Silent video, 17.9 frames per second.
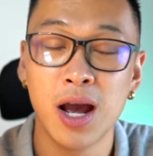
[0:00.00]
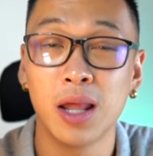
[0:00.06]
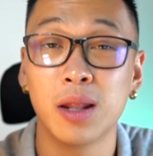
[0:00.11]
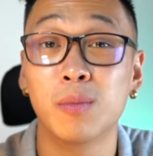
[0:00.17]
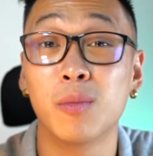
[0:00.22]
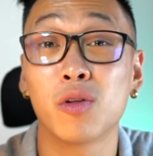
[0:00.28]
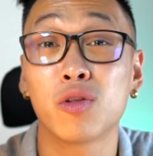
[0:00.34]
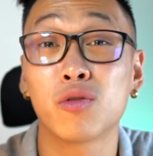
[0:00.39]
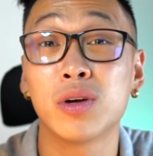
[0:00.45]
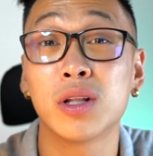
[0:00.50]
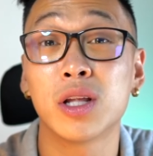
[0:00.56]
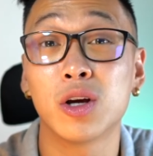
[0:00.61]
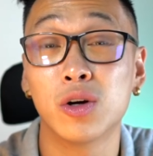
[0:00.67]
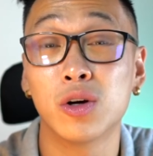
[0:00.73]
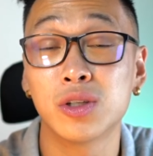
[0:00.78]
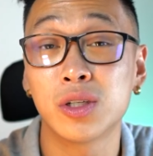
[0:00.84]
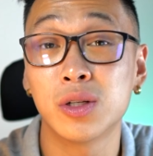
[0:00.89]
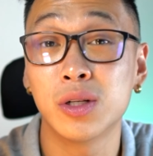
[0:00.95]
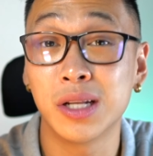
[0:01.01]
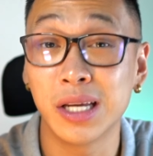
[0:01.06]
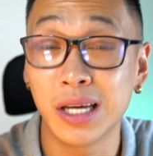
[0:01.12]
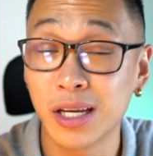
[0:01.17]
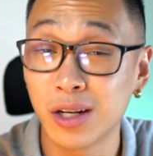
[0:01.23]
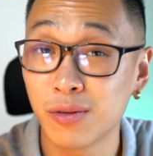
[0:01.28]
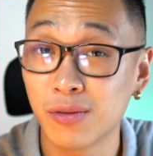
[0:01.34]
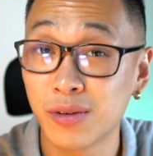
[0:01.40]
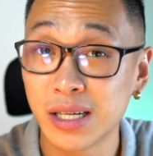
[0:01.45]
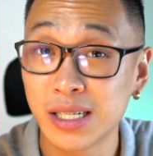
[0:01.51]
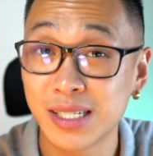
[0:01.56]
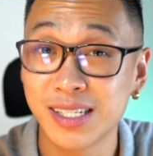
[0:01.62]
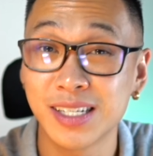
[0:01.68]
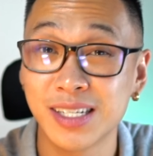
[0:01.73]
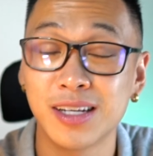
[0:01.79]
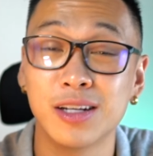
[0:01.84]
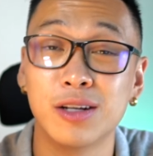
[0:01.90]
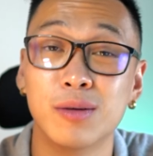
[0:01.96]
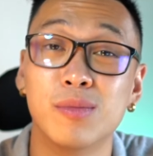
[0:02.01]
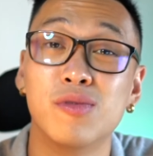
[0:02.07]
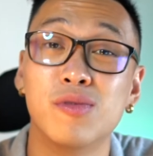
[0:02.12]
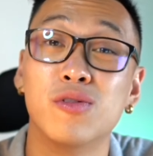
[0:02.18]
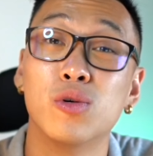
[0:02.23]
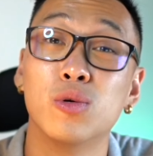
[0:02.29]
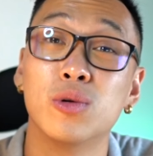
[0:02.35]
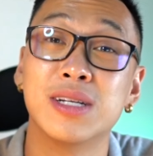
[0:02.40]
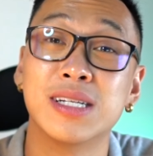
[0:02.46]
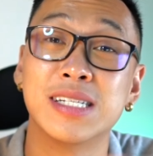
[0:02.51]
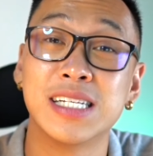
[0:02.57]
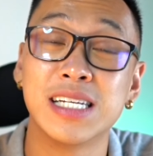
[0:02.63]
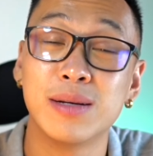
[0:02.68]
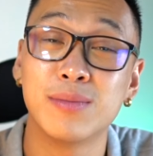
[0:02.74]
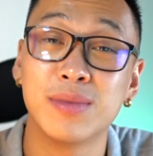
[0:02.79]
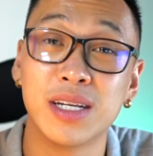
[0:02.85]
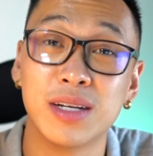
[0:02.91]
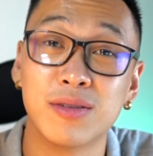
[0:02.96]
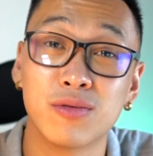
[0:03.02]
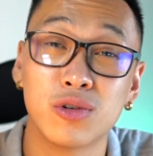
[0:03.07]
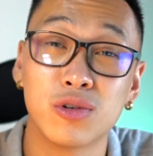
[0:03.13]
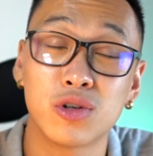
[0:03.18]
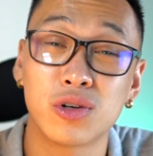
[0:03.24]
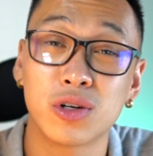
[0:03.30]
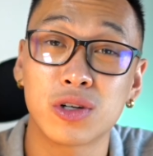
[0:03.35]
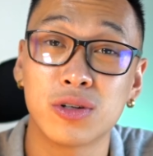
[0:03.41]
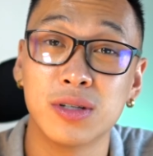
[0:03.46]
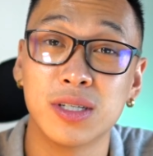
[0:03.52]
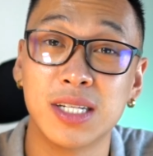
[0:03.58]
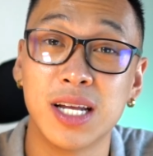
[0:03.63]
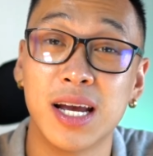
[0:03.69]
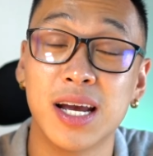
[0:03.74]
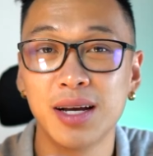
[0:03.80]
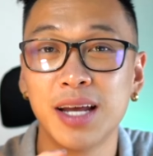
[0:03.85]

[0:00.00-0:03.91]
number 3 they're constantly innovating, number 4 the team and the infrastructure is there,